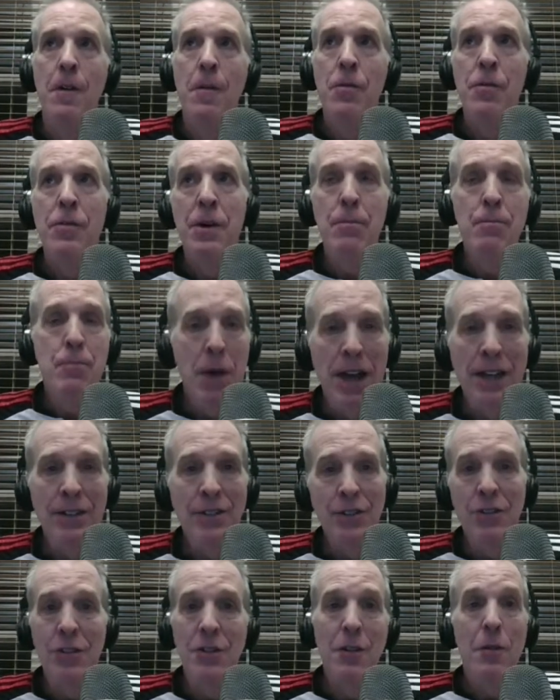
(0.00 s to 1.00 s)
The
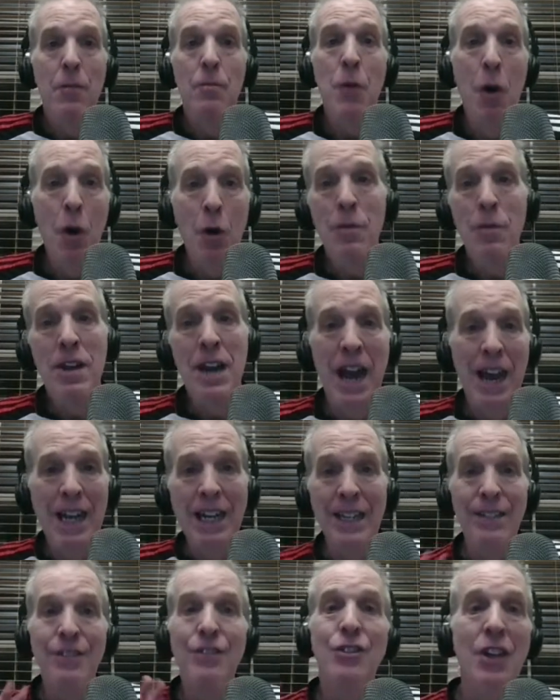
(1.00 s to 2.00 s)
best moment I
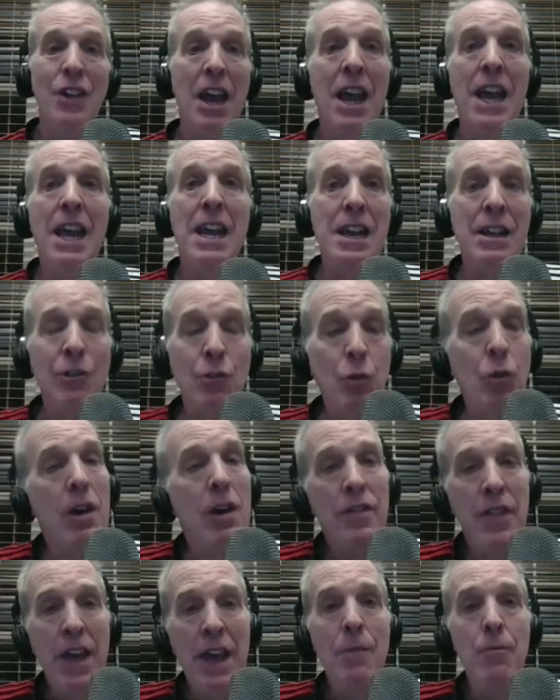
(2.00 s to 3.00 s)
can say is
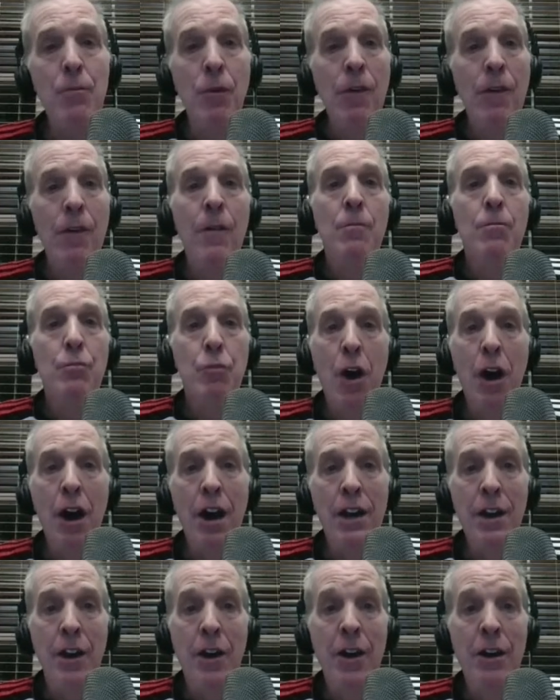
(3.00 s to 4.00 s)
when they
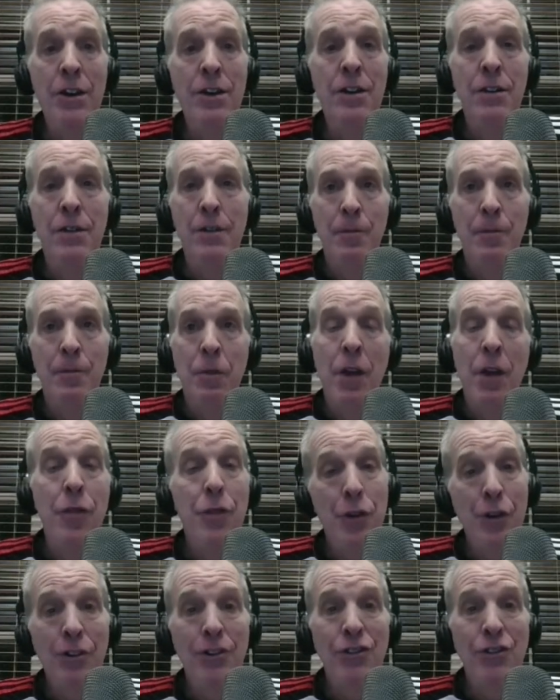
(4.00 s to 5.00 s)
brought on a
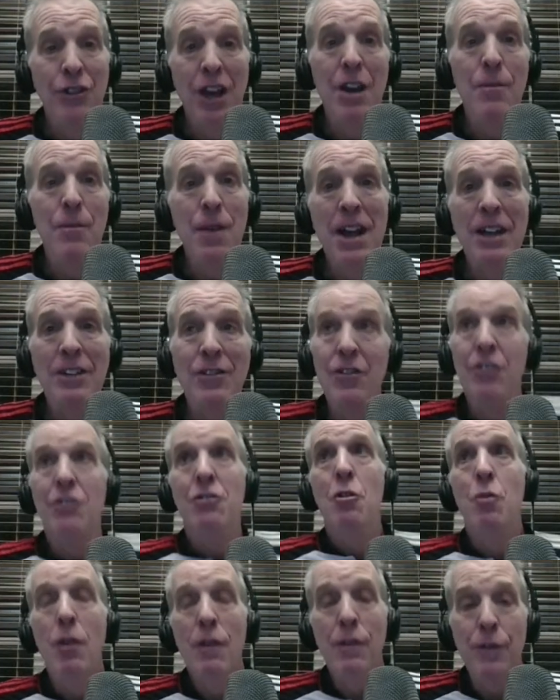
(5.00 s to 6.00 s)
third center back to
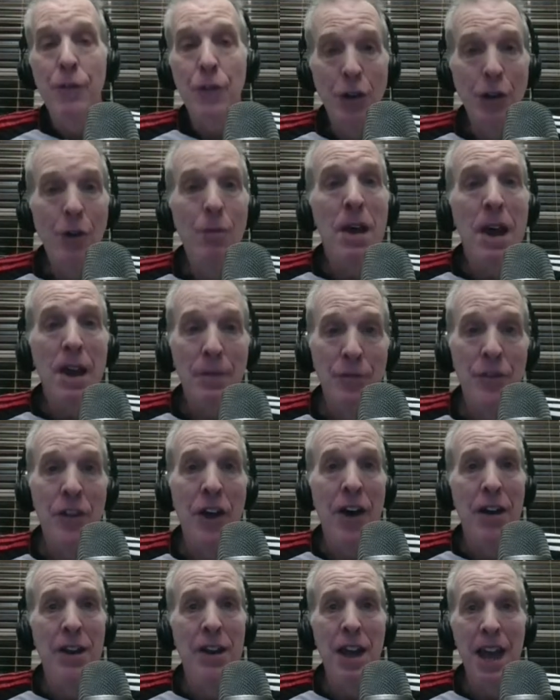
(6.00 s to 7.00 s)
do what Fulham have
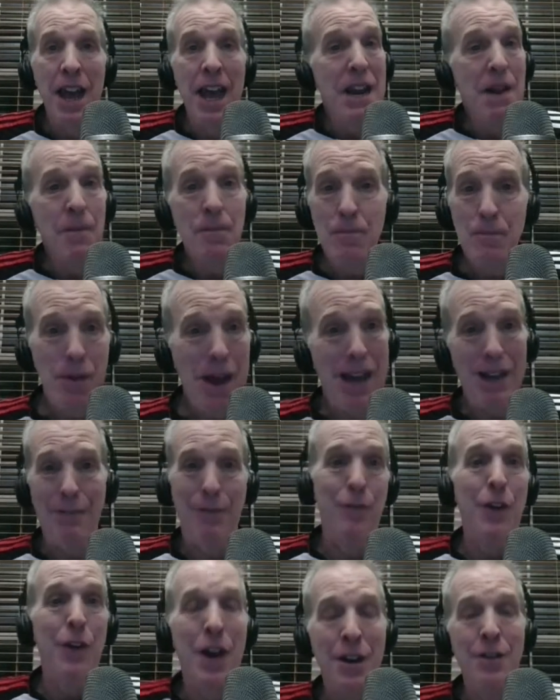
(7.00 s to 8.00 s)
done, and it
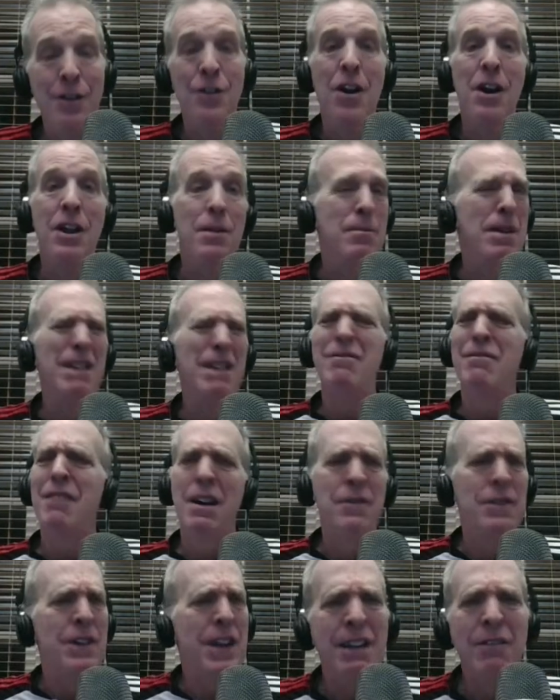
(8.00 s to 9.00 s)
backfired on them. I love it.